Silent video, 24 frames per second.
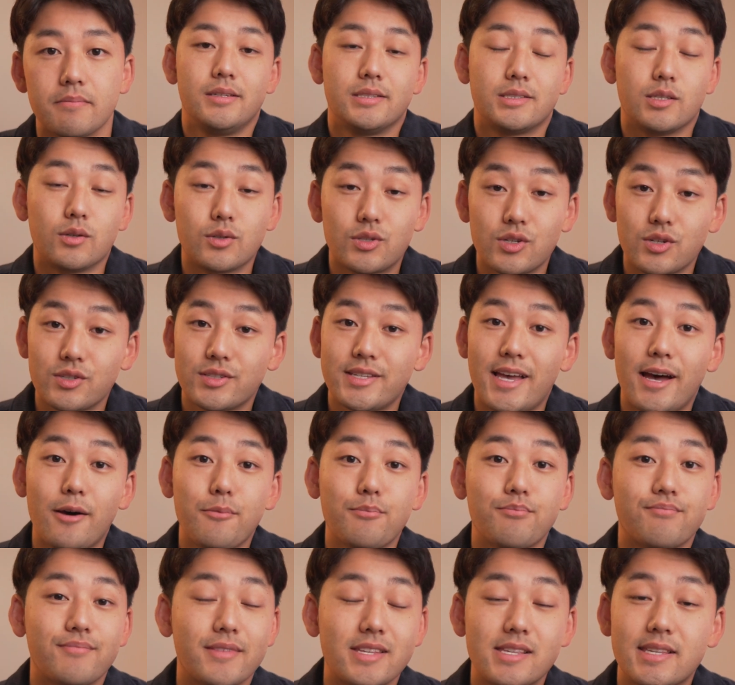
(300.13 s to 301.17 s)
So it turns
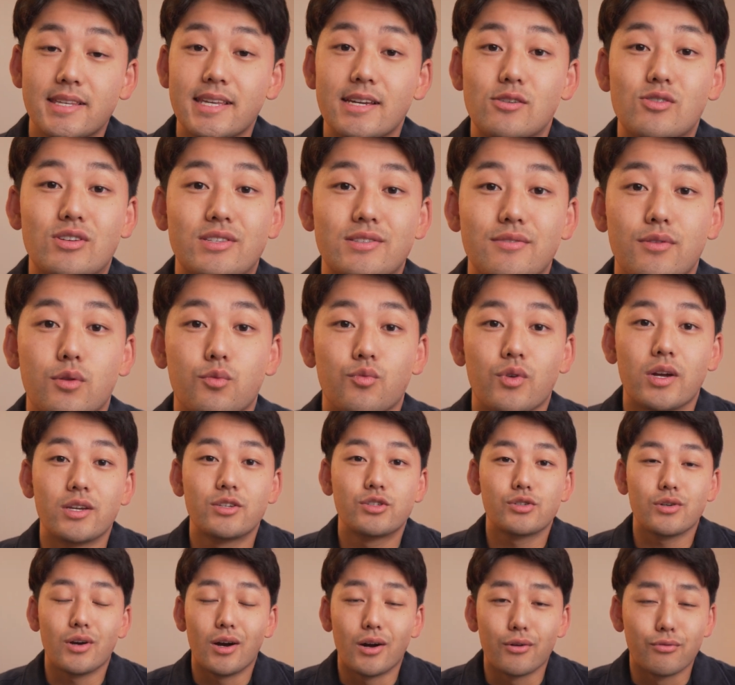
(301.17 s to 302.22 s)
out the secrets of the
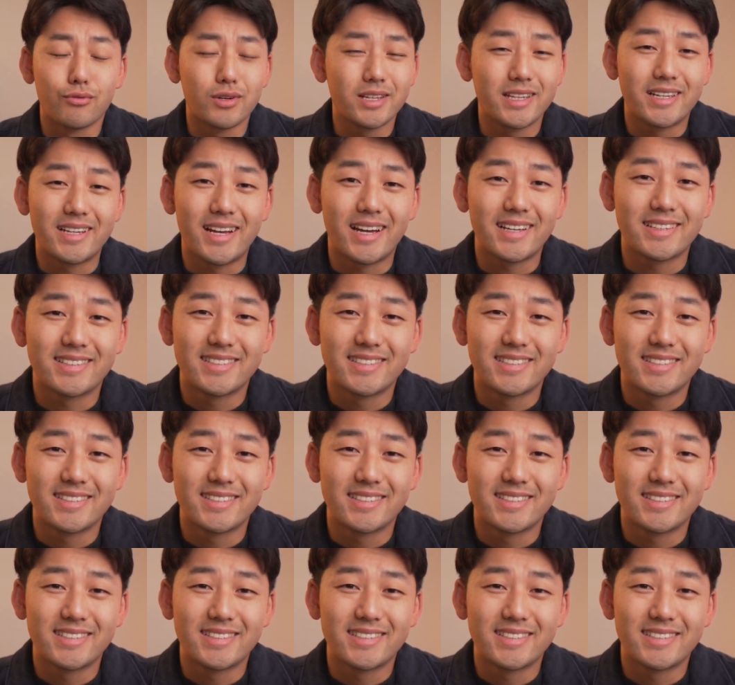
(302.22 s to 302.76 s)
rich are really not